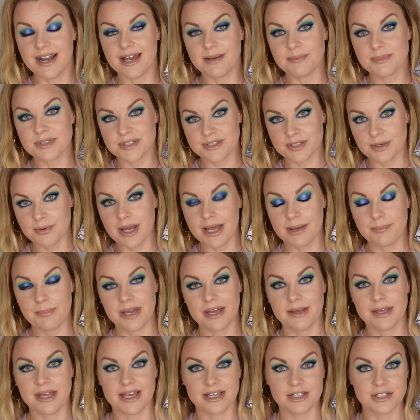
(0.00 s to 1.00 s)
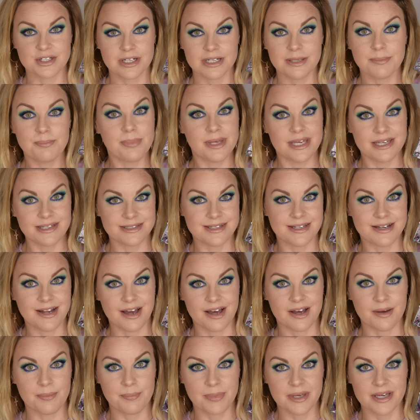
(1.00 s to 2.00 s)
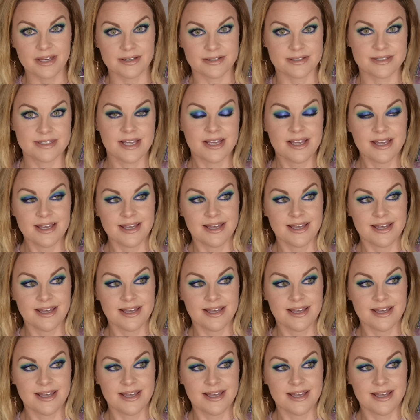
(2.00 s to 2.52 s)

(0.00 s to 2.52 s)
I'm so happy I actually picked it up because,